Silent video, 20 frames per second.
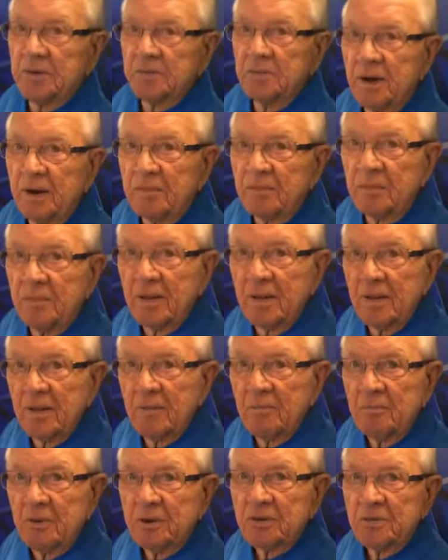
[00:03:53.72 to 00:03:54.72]
about
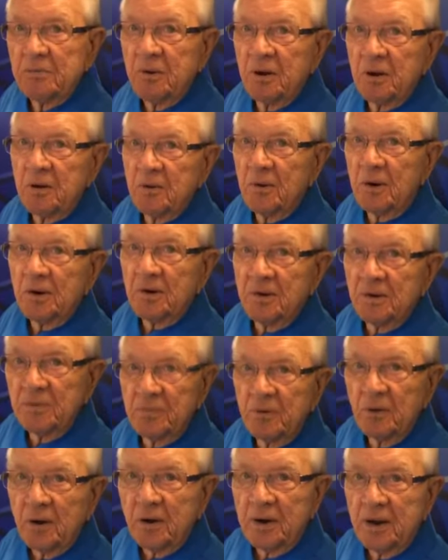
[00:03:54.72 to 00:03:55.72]
Pittsburgh weather and
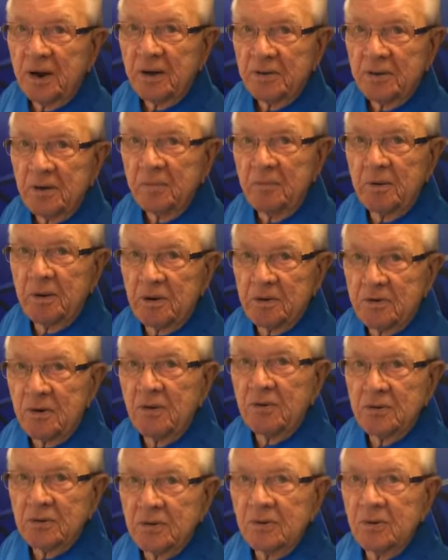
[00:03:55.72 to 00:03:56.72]
forecasting big
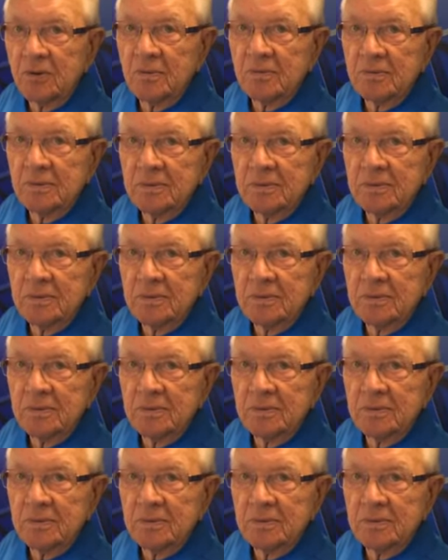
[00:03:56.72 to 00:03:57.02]
snowstorms.